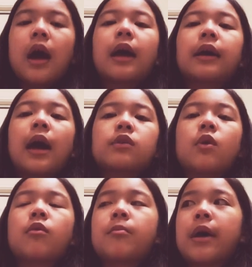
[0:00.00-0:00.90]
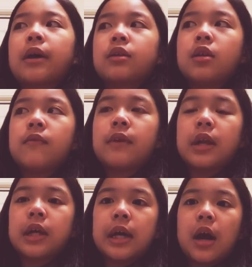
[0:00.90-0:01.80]
Hi guys, welcome back to the
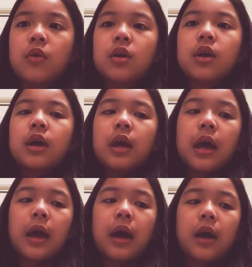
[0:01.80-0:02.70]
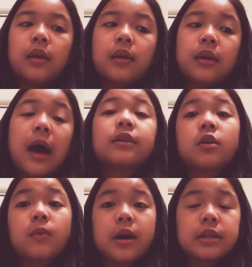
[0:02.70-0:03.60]
video. And I
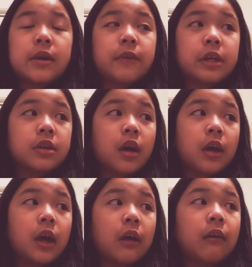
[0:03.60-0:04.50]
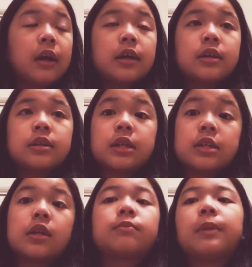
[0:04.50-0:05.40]
know why Tiffany's not here.
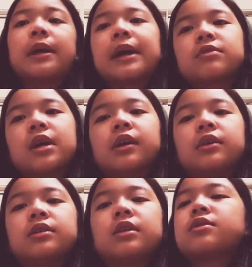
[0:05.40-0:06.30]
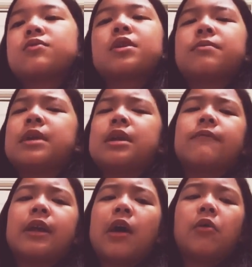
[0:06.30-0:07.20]
She's just playing outside and she doesn't want to be in a
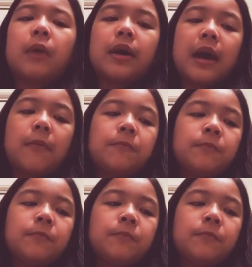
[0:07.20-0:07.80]
video right now.